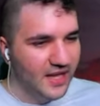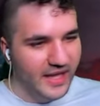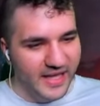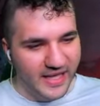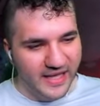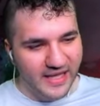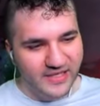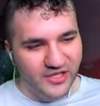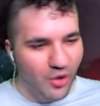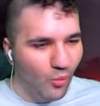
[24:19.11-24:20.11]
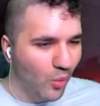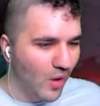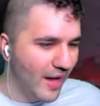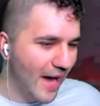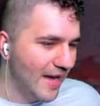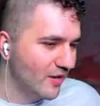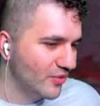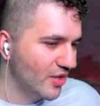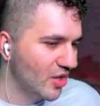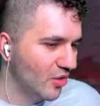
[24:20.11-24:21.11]
And you know what? I don't
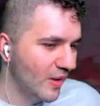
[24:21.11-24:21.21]
know.